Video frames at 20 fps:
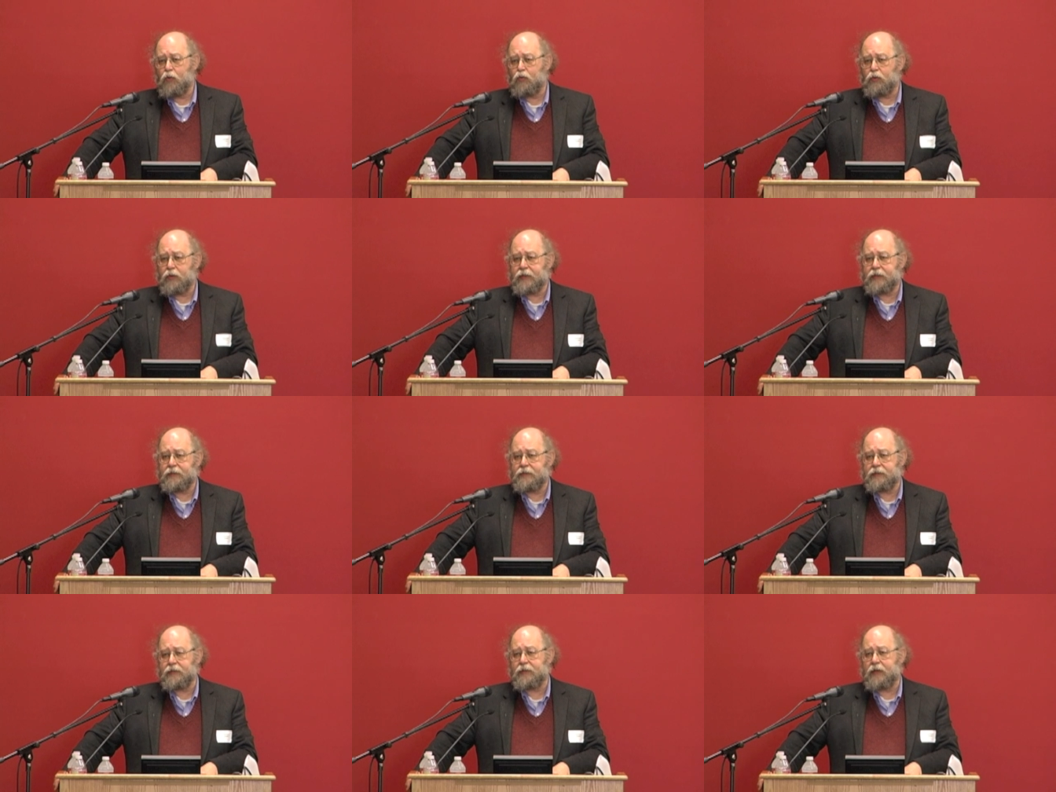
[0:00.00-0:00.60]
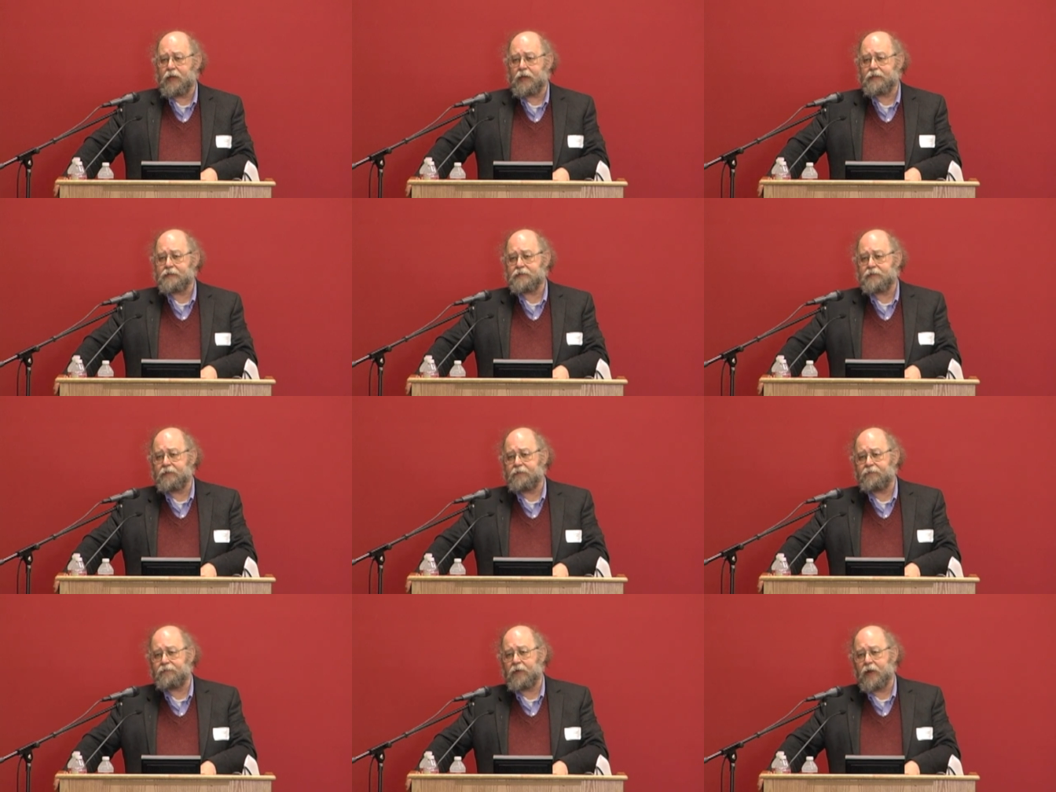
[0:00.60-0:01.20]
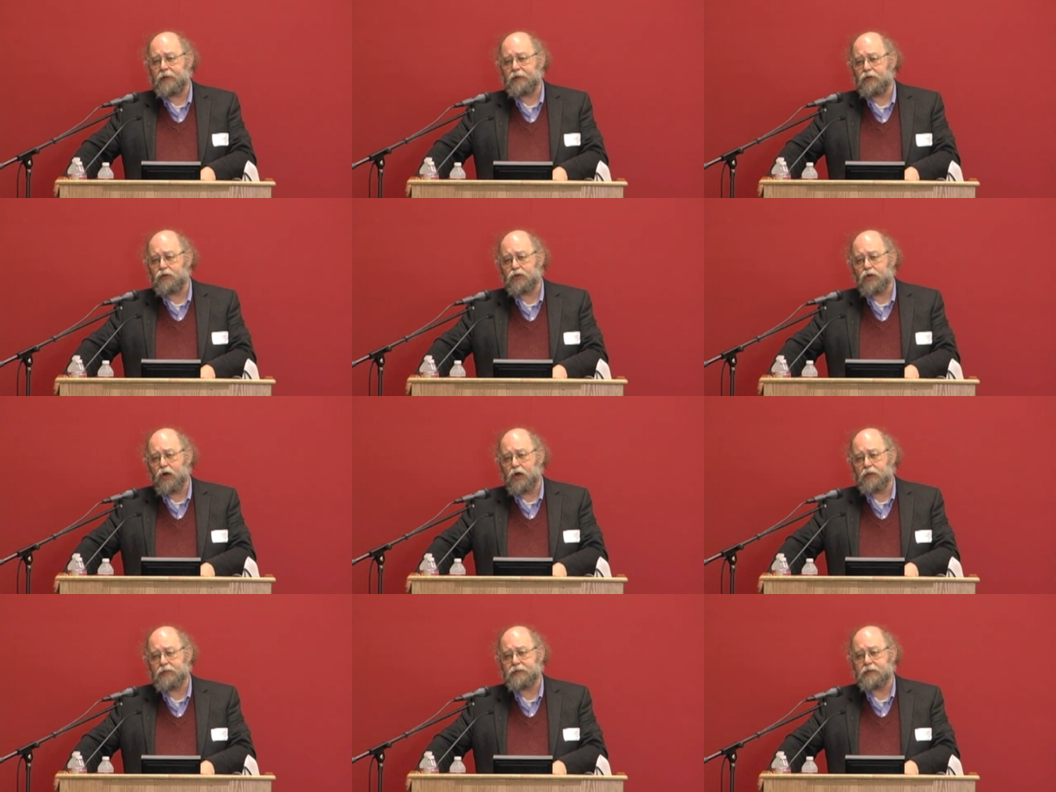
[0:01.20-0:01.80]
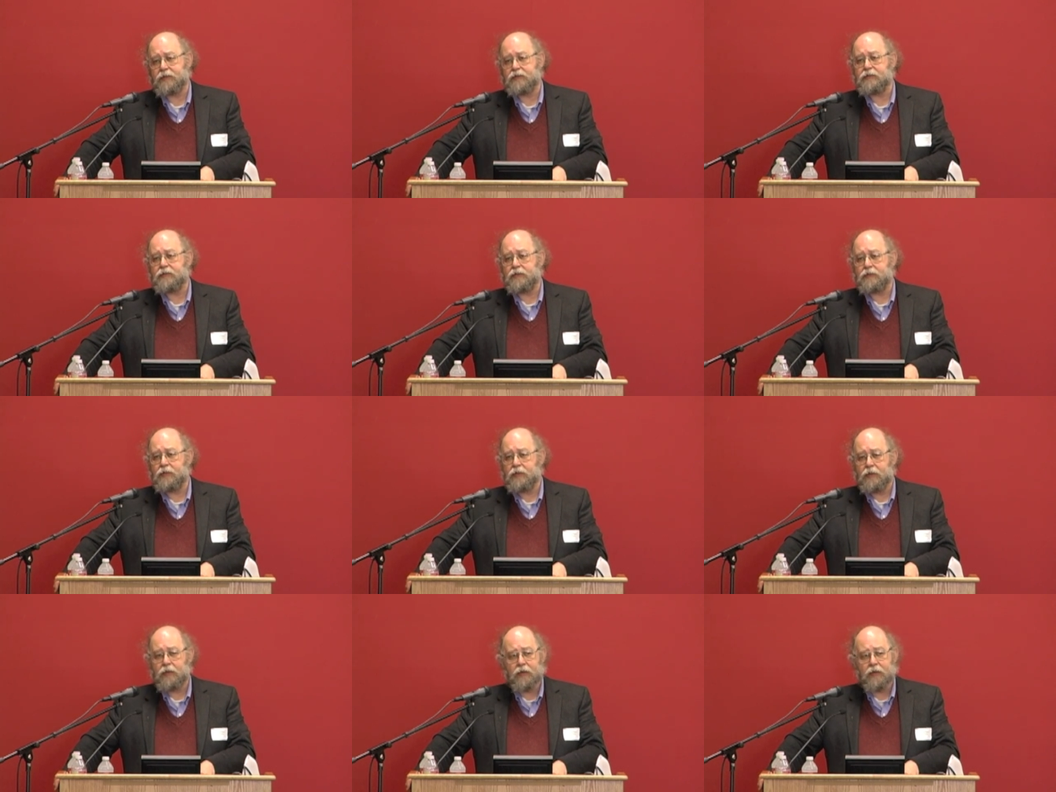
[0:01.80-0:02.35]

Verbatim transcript: where he denies that final causes